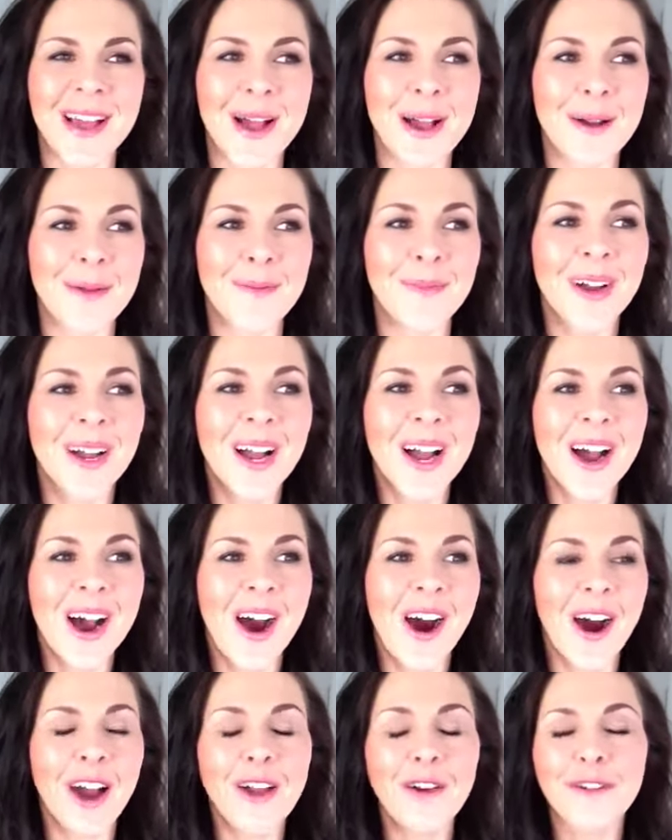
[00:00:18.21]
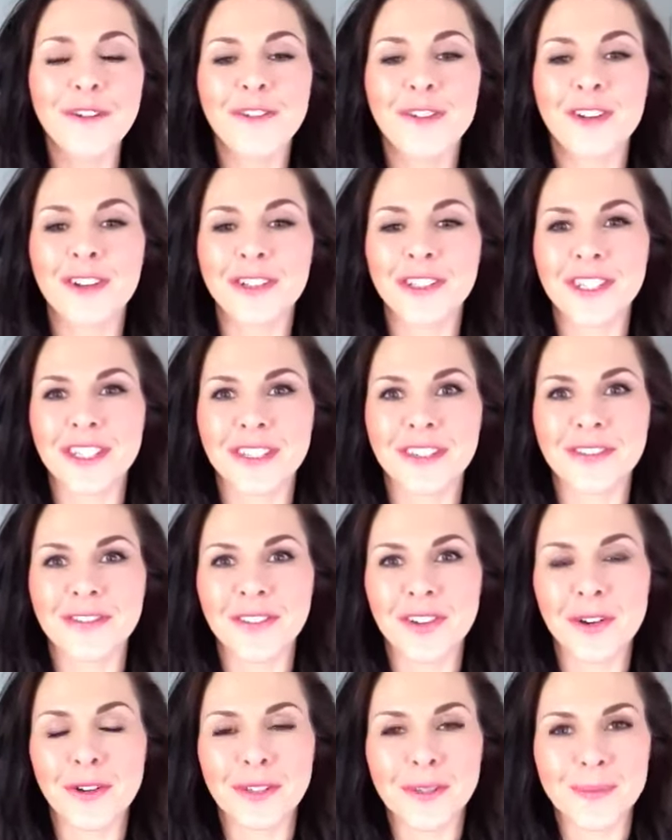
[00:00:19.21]
I offer a lot
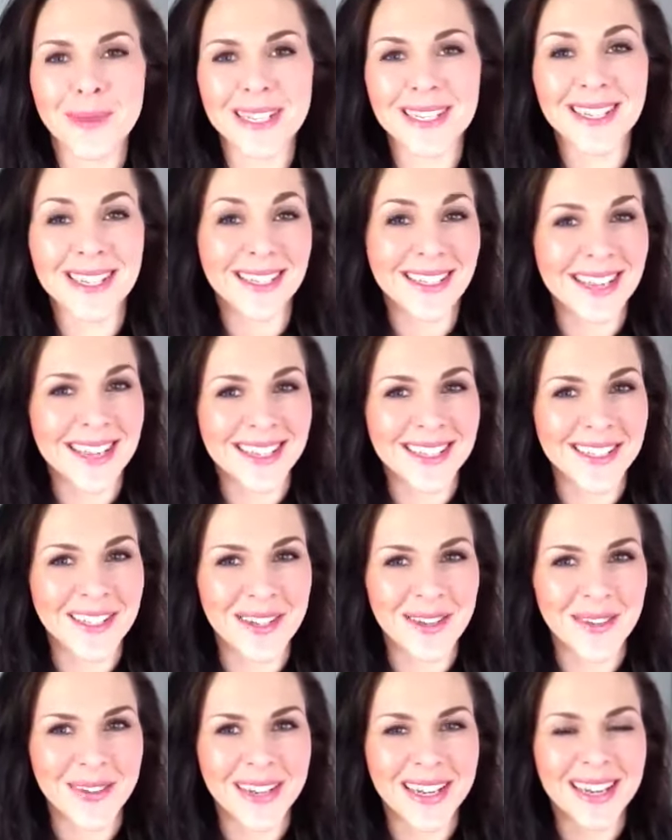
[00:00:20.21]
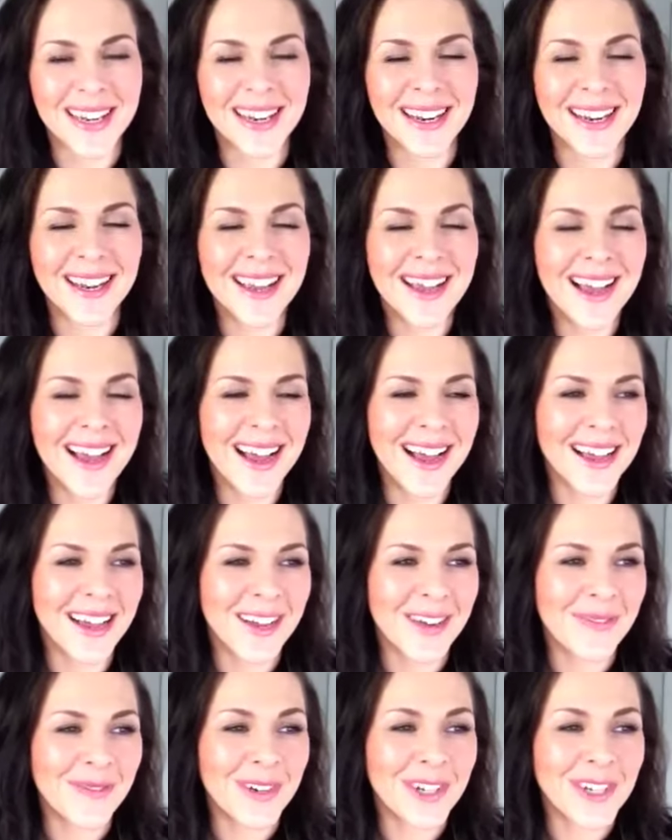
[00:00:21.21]
of cosmetic tattooing,
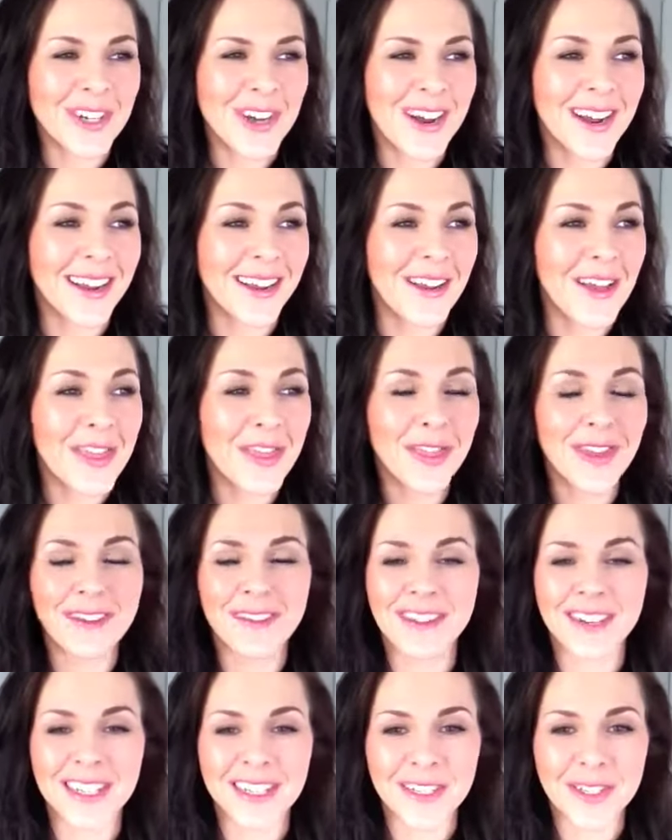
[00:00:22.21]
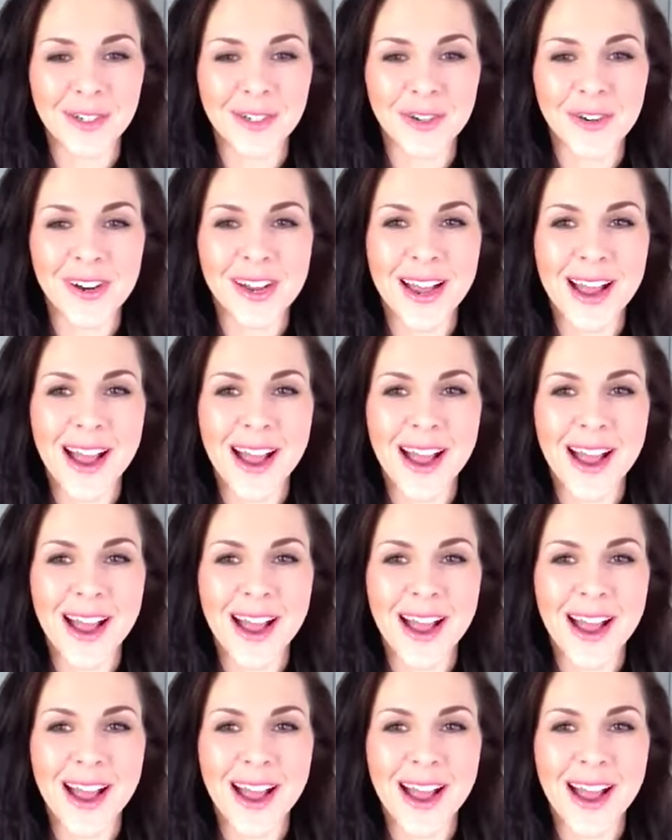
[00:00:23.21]
which I thoroughly enjoy.